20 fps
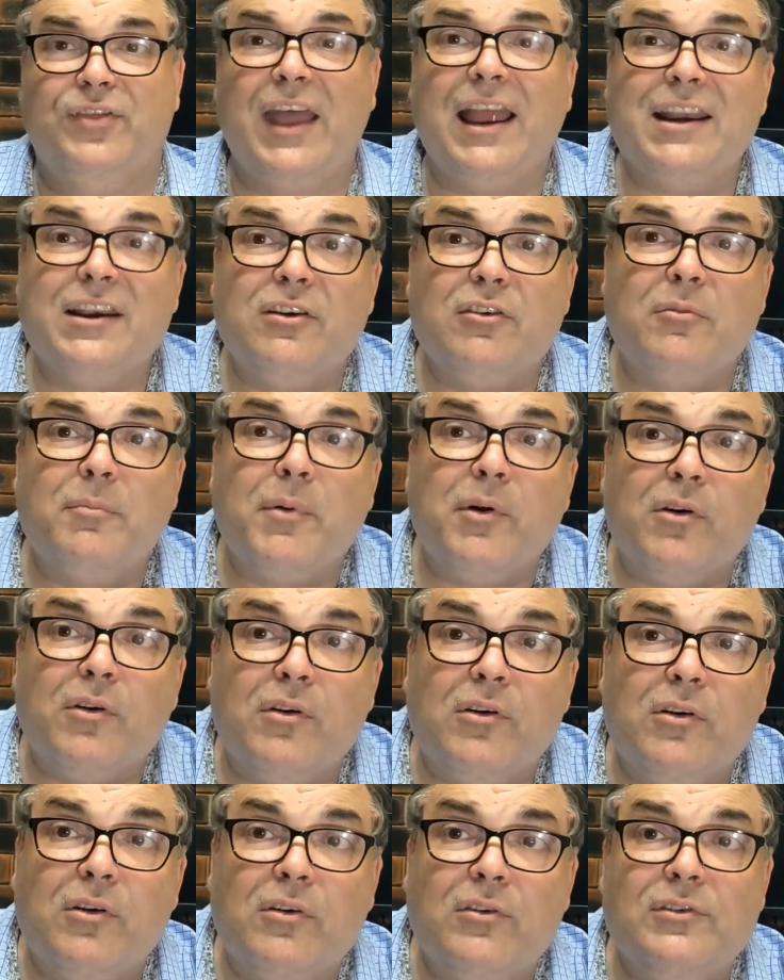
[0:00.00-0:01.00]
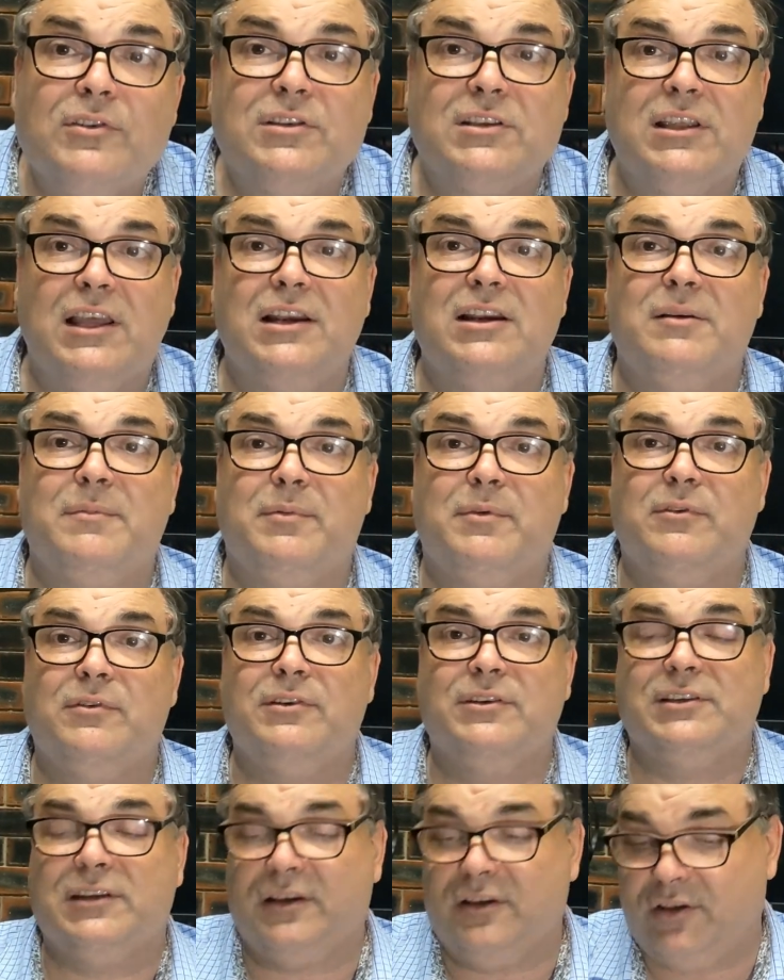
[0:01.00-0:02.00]
Thunderbirds.
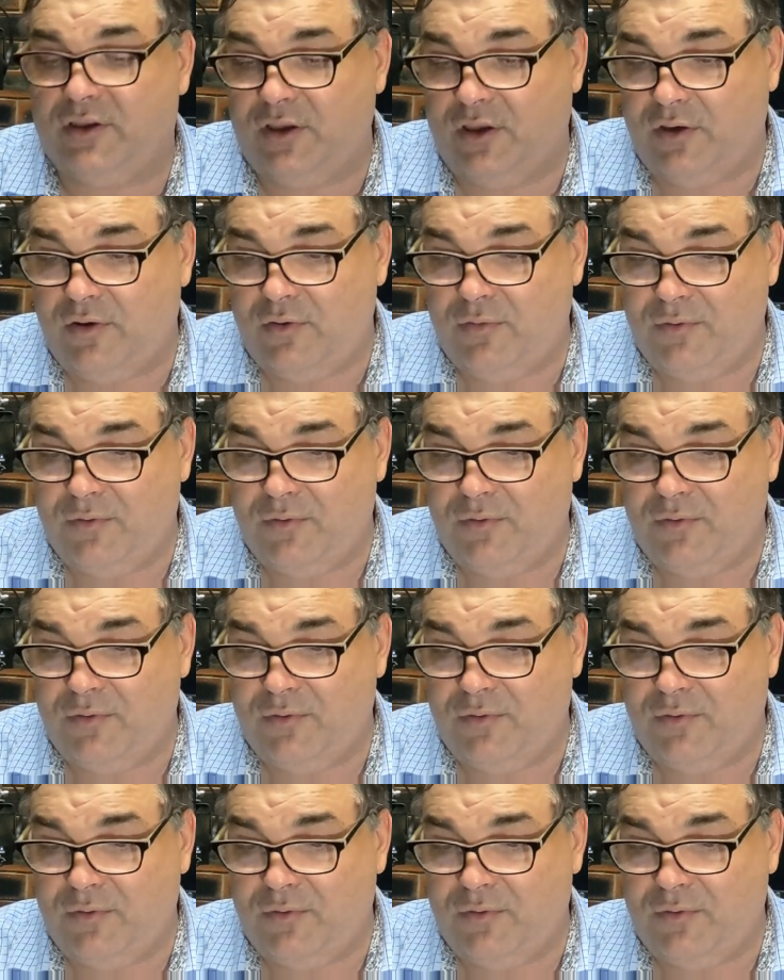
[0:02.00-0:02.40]
Thunderbirds are go.